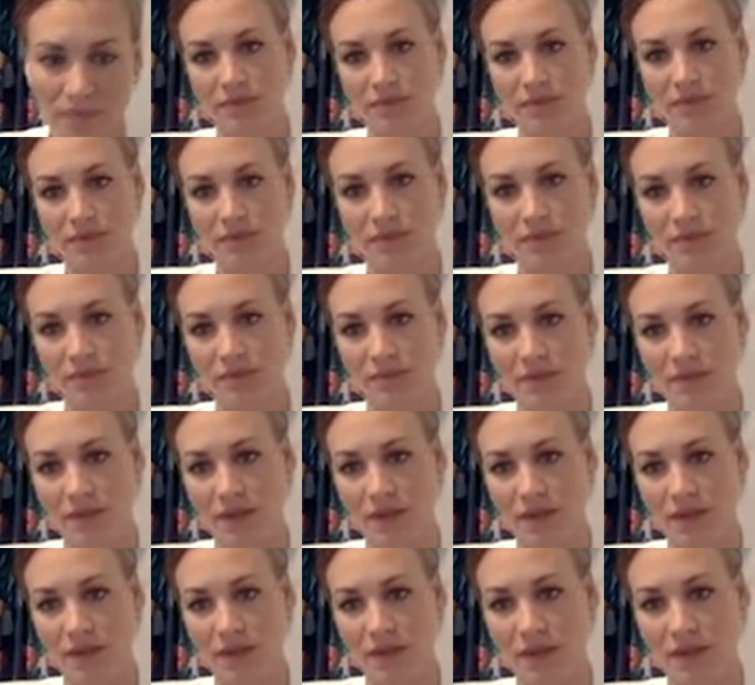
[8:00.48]

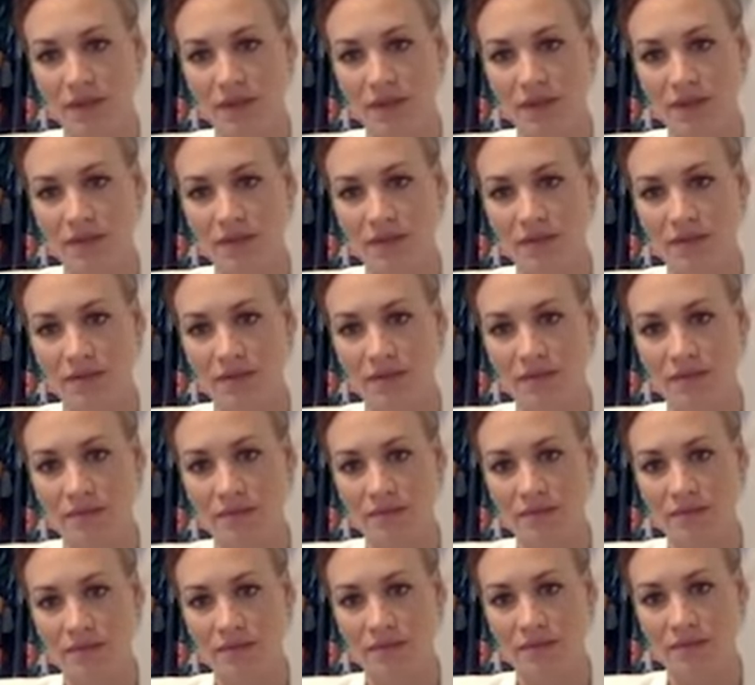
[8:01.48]

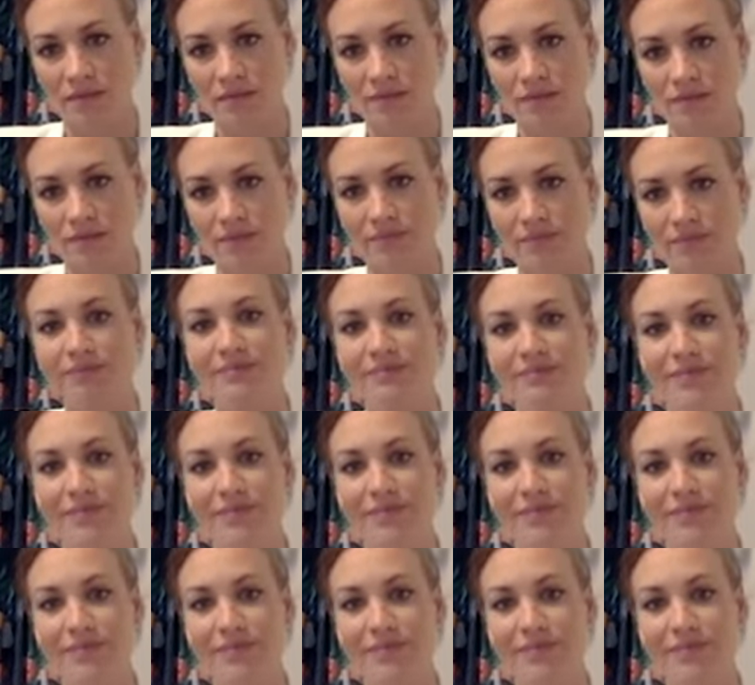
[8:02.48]
This person isn't speaking.